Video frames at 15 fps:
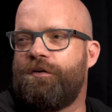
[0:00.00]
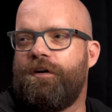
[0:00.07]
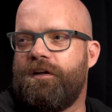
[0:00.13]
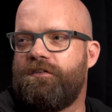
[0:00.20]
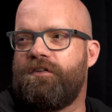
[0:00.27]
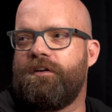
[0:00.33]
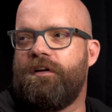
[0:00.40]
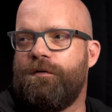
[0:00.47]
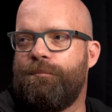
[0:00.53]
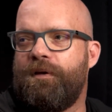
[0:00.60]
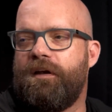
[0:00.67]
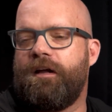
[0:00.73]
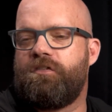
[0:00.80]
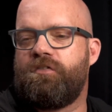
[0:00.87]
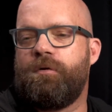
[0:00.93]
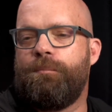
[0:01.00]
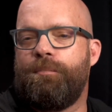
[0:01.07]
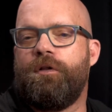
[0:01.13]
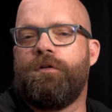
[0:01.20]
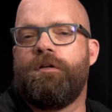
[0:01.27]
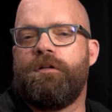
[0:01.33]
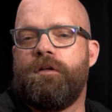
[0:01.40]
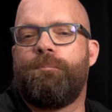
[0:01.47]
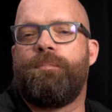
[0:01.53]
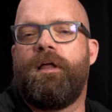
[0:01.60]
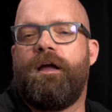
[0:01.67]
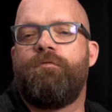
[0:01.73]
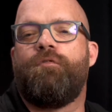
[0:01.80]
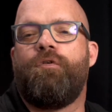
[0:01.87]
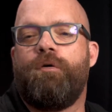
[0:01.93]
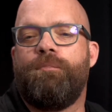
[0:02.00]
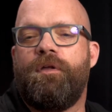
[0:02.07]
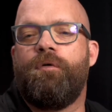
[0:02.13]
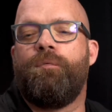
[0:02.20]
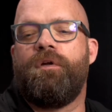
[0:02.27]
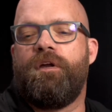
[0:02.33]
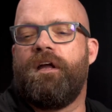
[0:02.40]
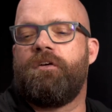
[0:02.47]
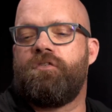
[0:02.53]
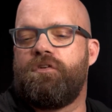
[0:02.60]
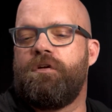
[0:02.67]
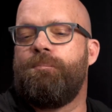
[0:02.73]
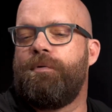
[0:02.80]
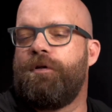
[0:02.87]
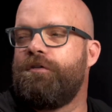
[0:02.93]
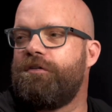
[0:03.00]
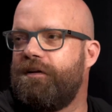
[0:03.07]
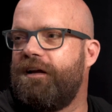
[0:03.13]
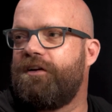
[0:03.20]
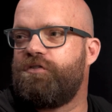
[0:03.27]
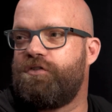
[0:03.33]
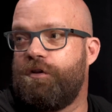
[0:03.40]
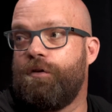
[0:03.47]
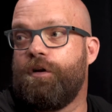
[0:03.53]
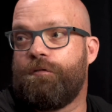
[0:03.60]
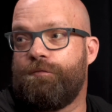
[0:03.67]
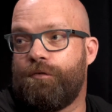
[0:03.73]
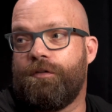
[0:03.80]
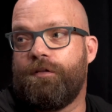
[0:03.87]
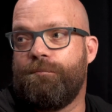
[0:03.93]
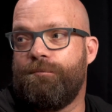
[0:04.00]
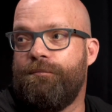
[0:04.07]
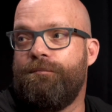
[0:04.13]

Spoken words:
crossing them and actually building the platform that we actually built to actually look for them.